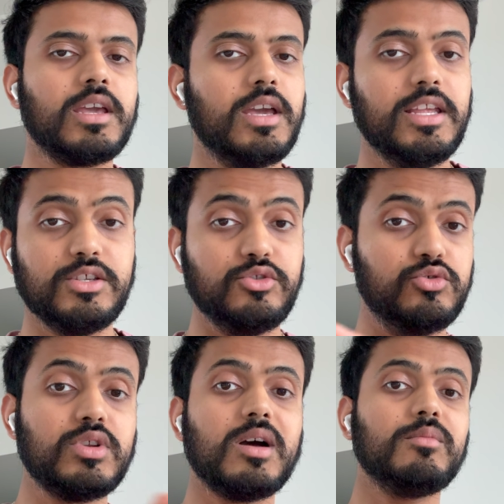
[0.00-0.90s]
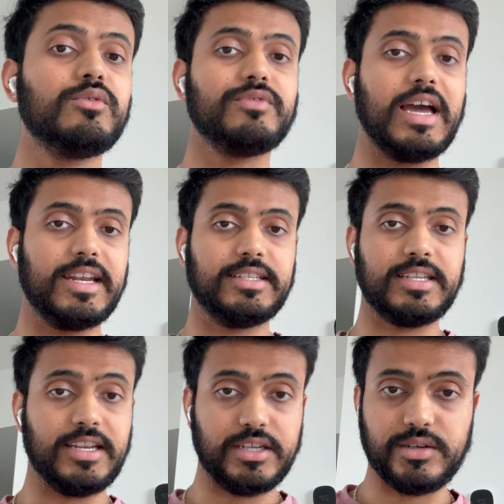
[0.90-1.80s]
and you do not move that
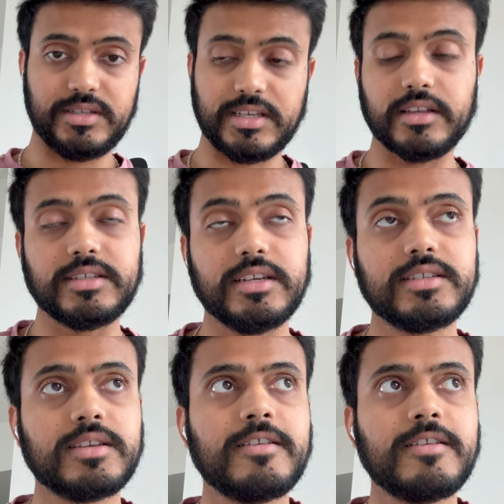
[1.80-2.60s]
10 degrees Celsius,